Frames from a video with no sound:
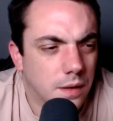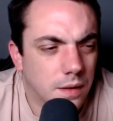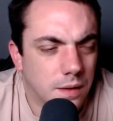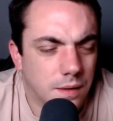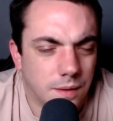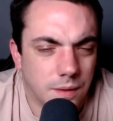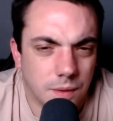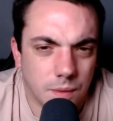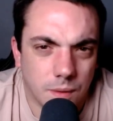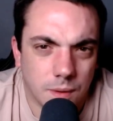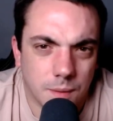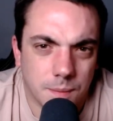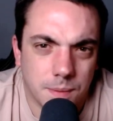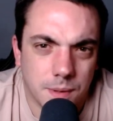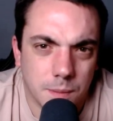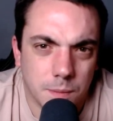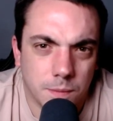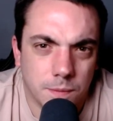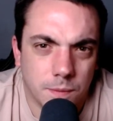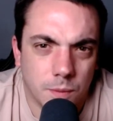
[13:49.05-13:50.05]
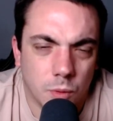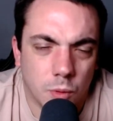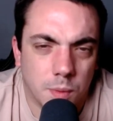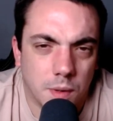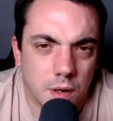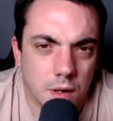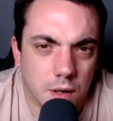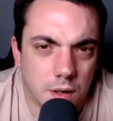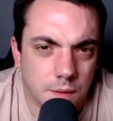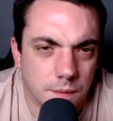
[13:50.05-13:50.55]
A lot of people thought it would be
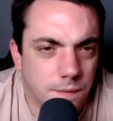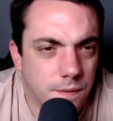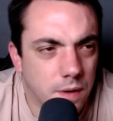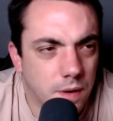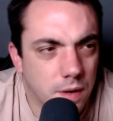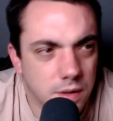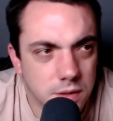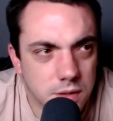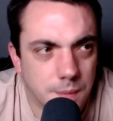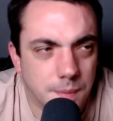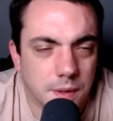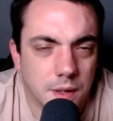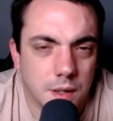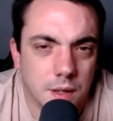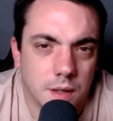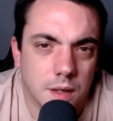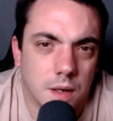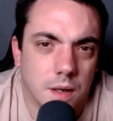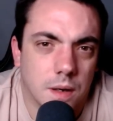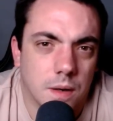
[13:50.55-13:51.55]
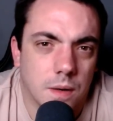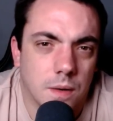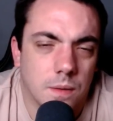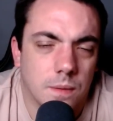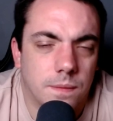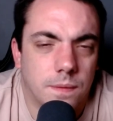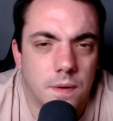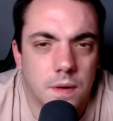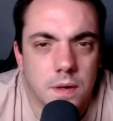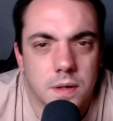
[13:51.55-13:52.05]
like a 30 something and 9,
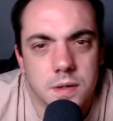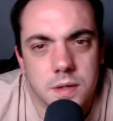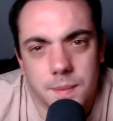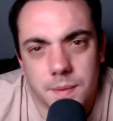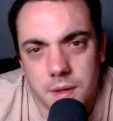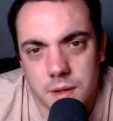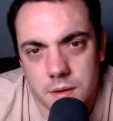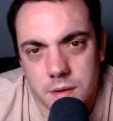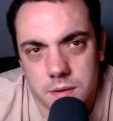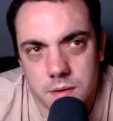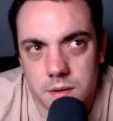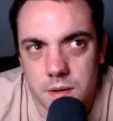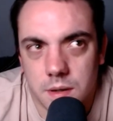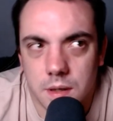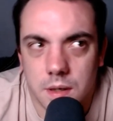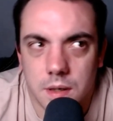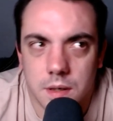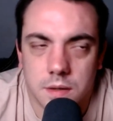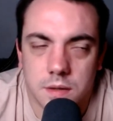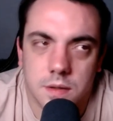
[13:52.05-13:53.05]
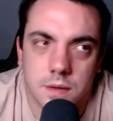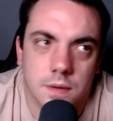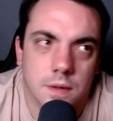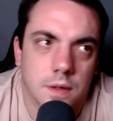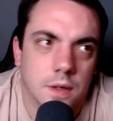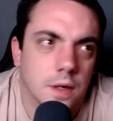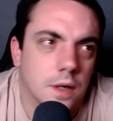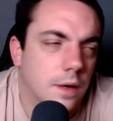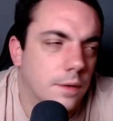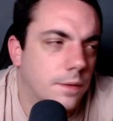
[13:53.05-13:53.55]
30 something and 6,
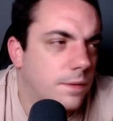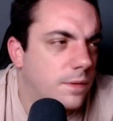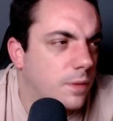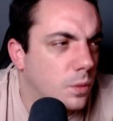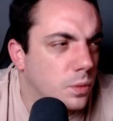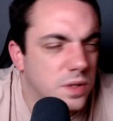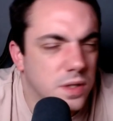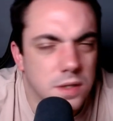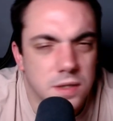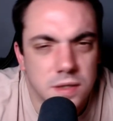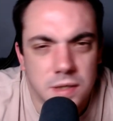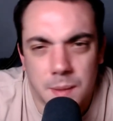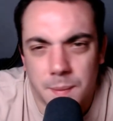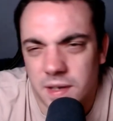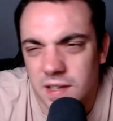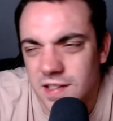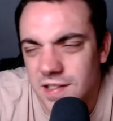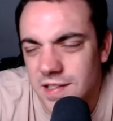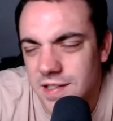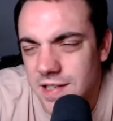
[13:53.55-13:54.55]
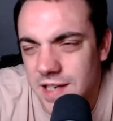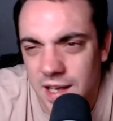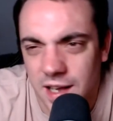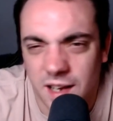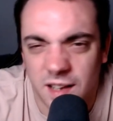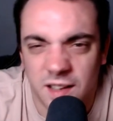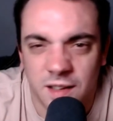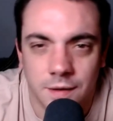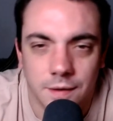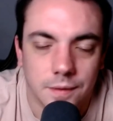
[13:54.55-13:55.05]
a 40 something and
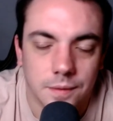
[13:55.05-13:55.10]
10.